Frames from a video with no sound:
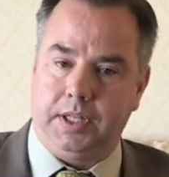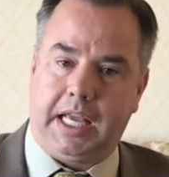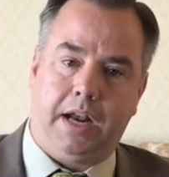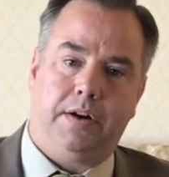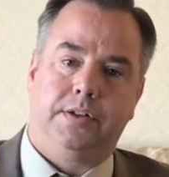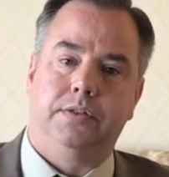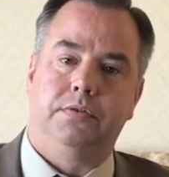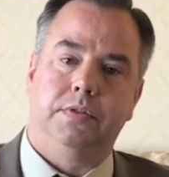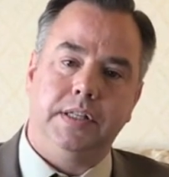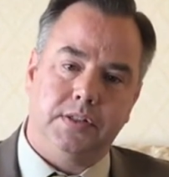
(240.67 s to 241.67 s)
the
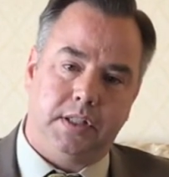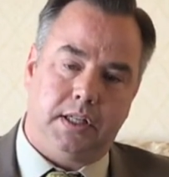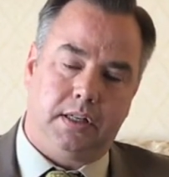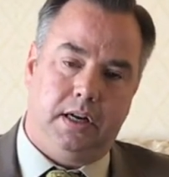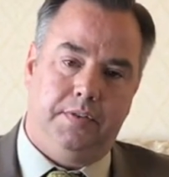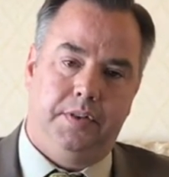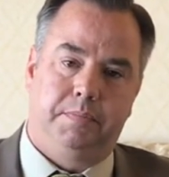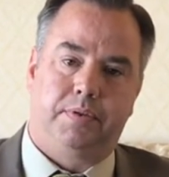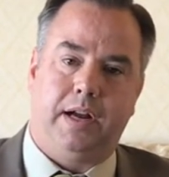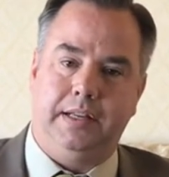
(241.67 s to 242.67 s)
characteristic of the
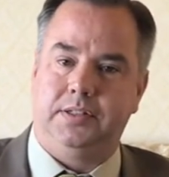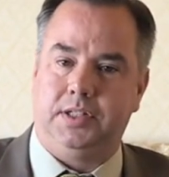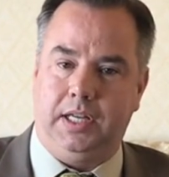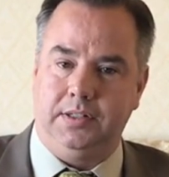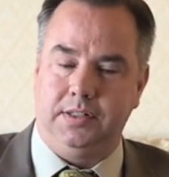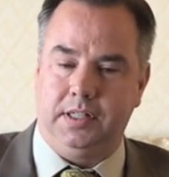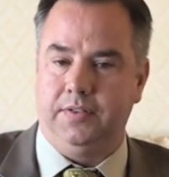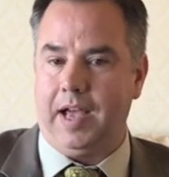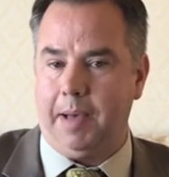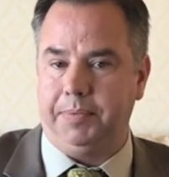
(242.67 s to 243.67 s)
price changes that
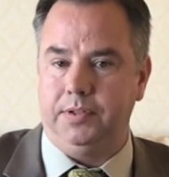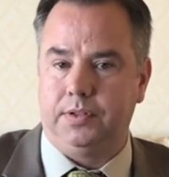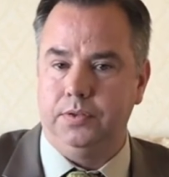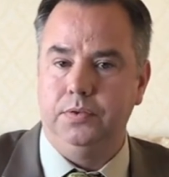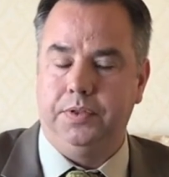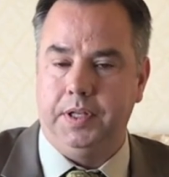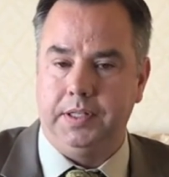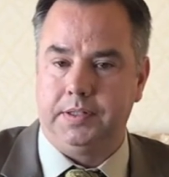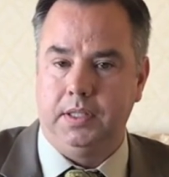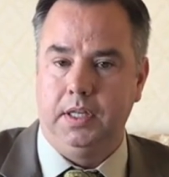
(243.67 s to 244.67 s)
have happened to
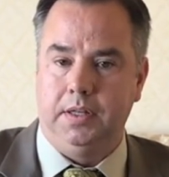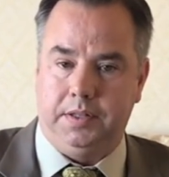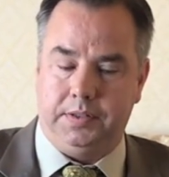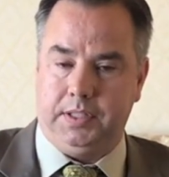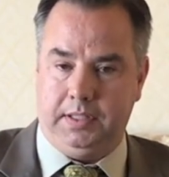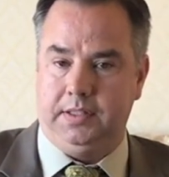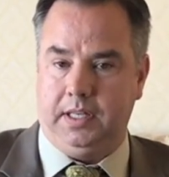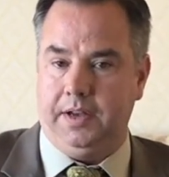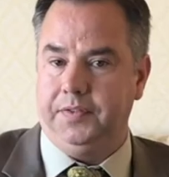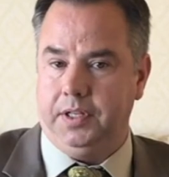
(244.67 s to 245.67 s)
this
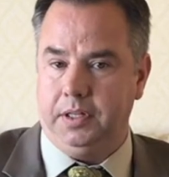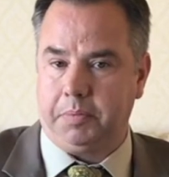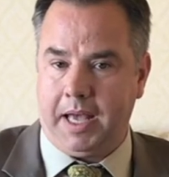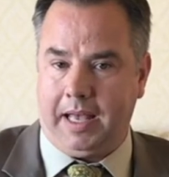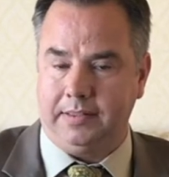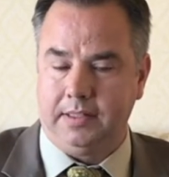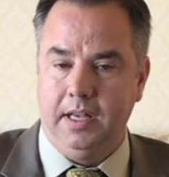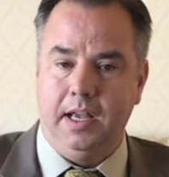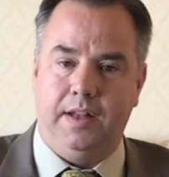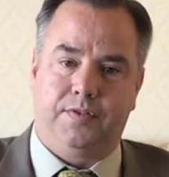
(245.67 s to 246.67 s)
ETF in the past.
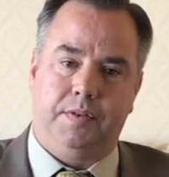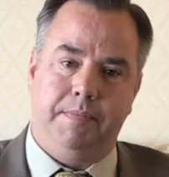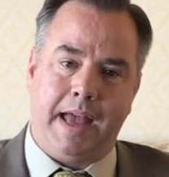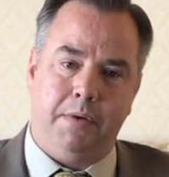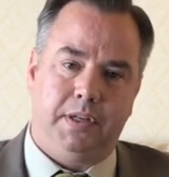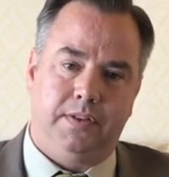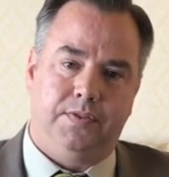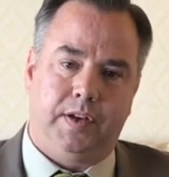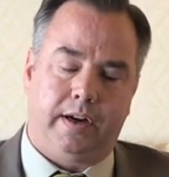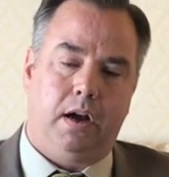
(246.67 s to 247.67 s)
And from that we can
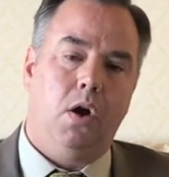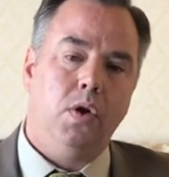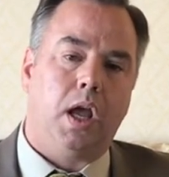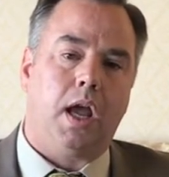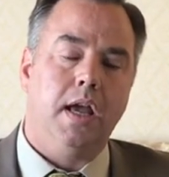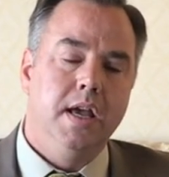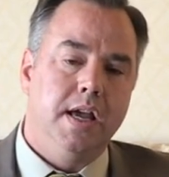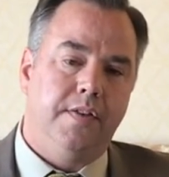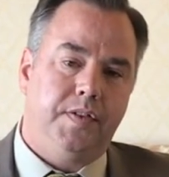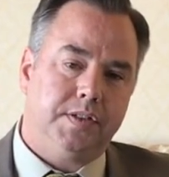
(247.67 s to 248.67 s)
figure out, okay,
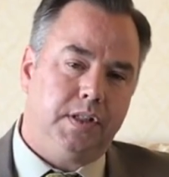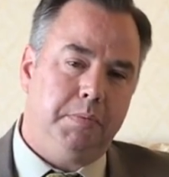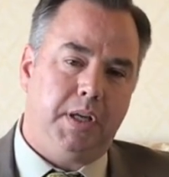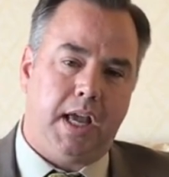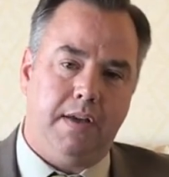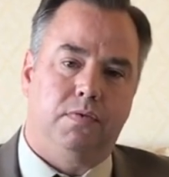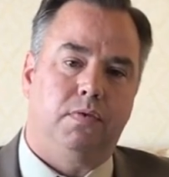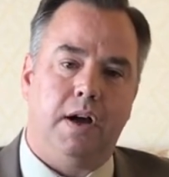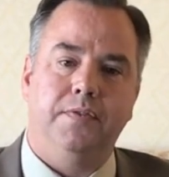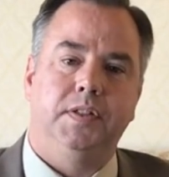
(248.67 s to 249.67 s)
if it's going to behave
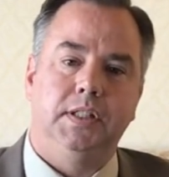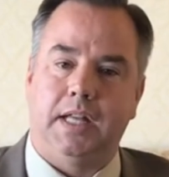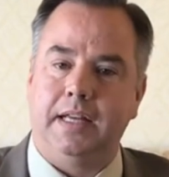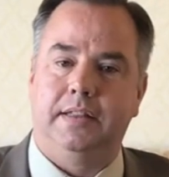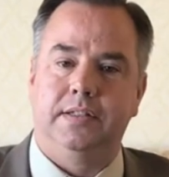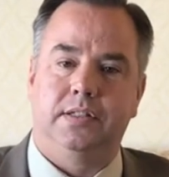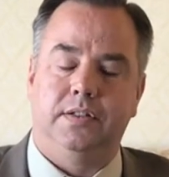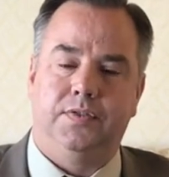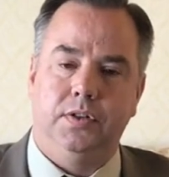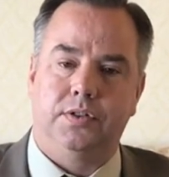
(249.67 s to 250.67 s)
roughly like this in
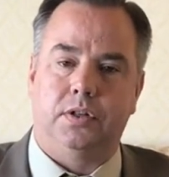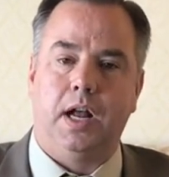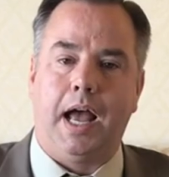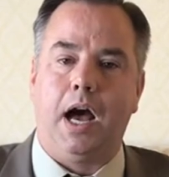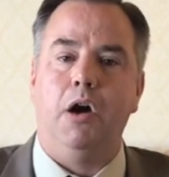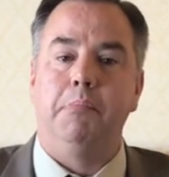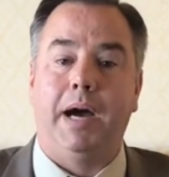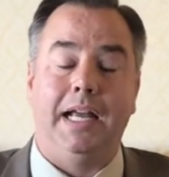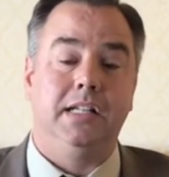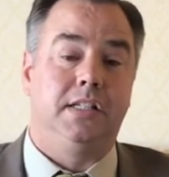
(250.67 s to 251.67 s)
the future, how
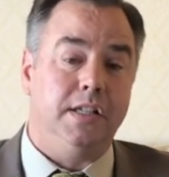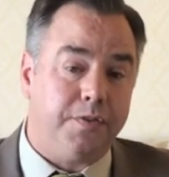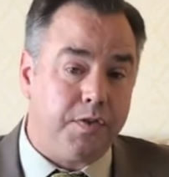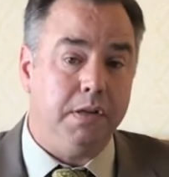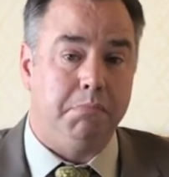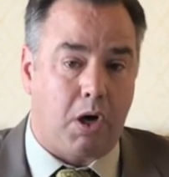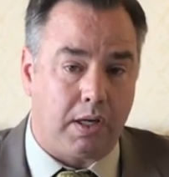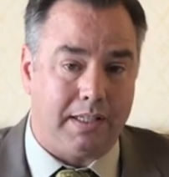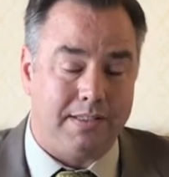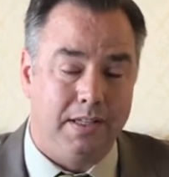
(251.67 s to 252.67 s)
might different
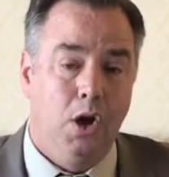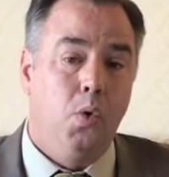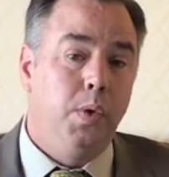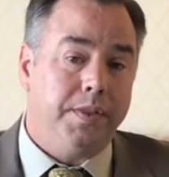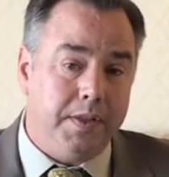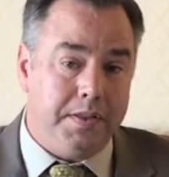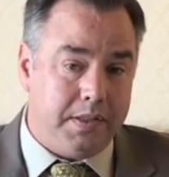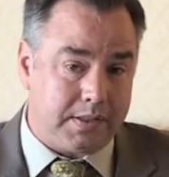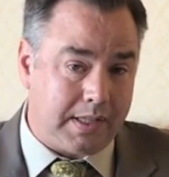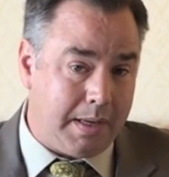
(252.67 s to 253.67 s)
markets within
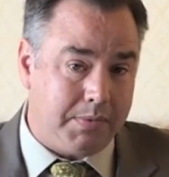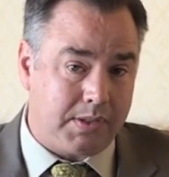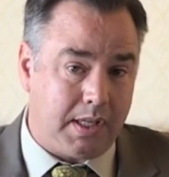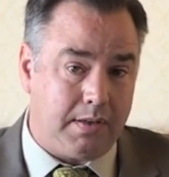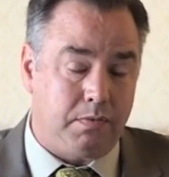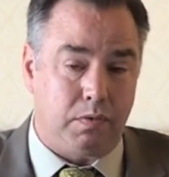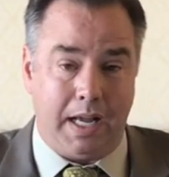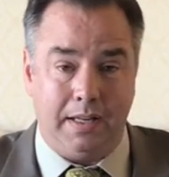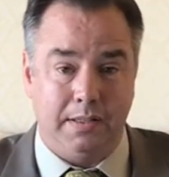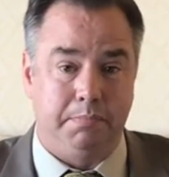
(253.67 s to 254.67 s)
the same set of
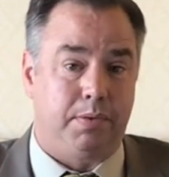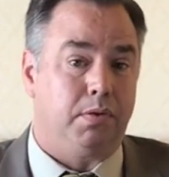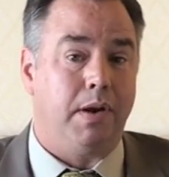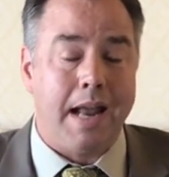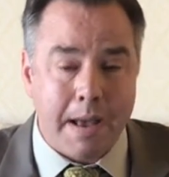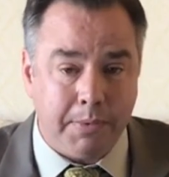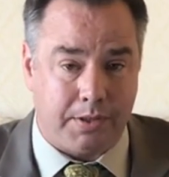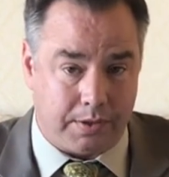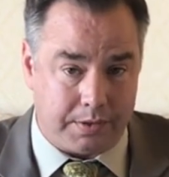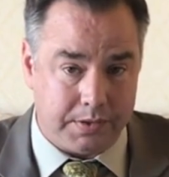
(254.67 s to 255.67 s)

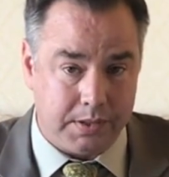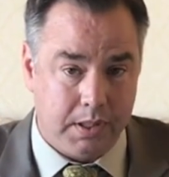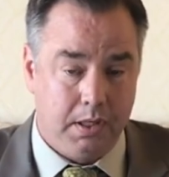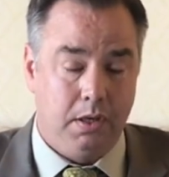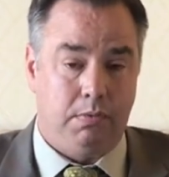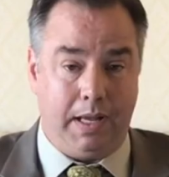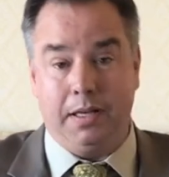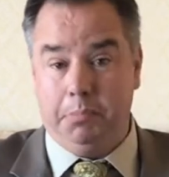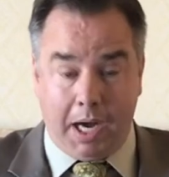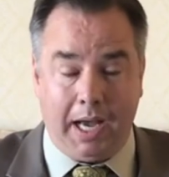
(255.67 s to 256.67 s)
randomized
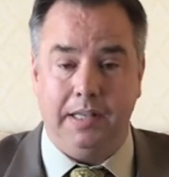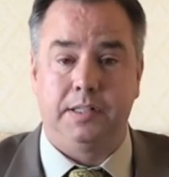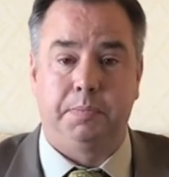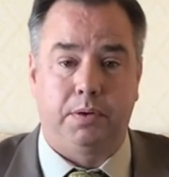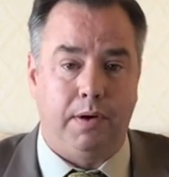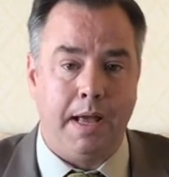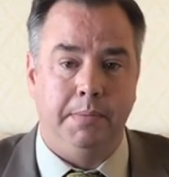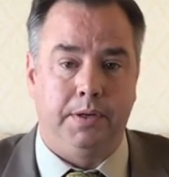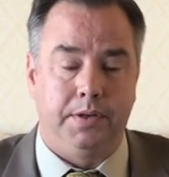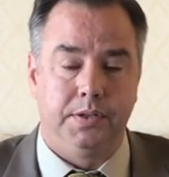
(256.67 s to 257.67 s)

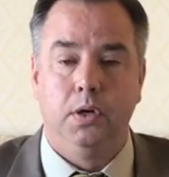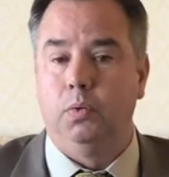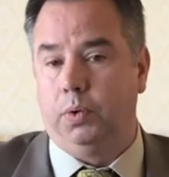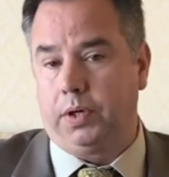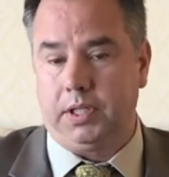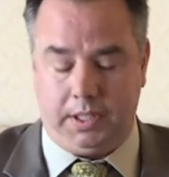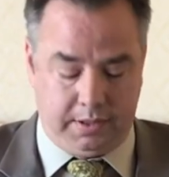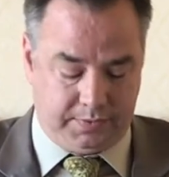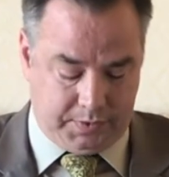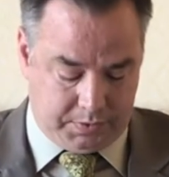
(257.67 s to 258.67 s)
parameters work in
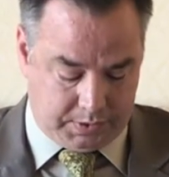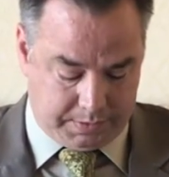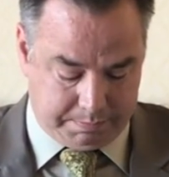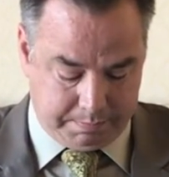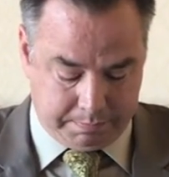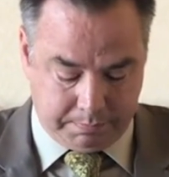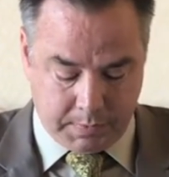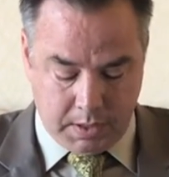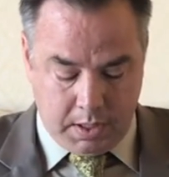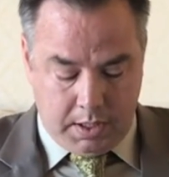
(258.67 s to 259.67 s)
the future?
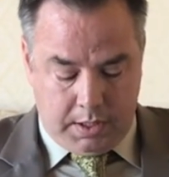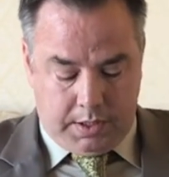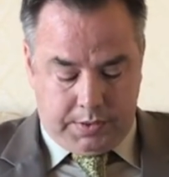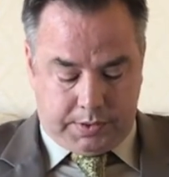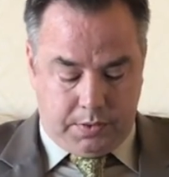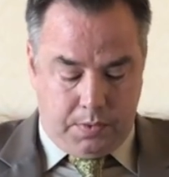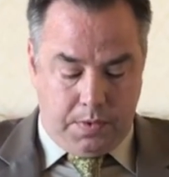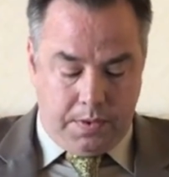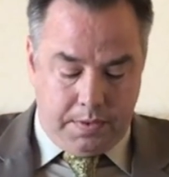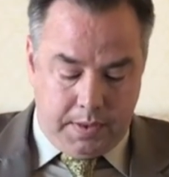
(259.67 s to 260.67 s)
So
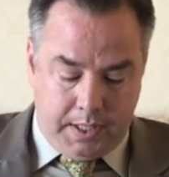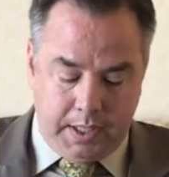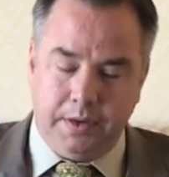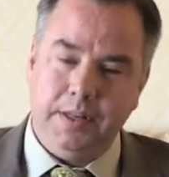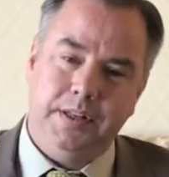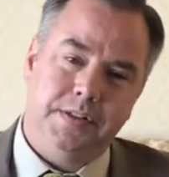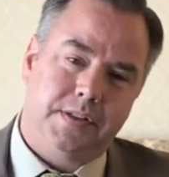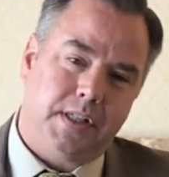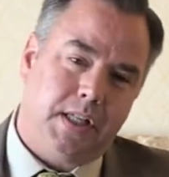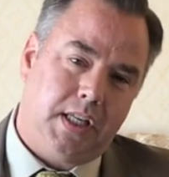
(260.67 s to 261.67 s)
here
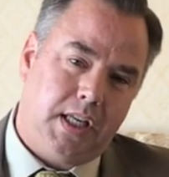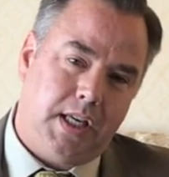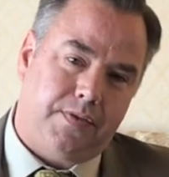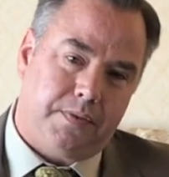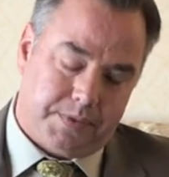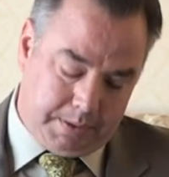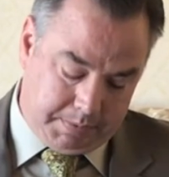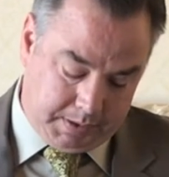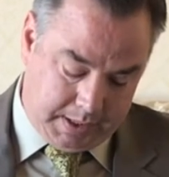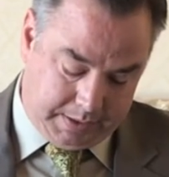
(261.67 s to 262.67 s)
is the key from
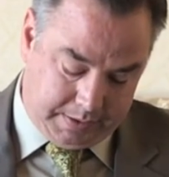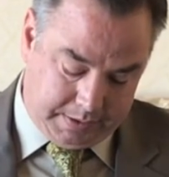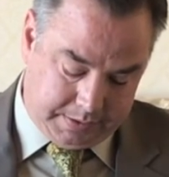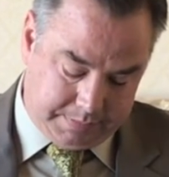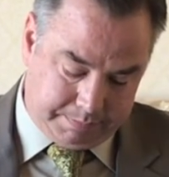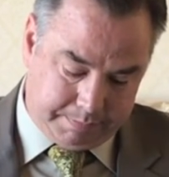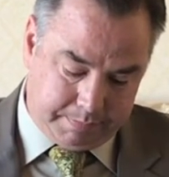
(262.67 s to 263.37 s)
something like this.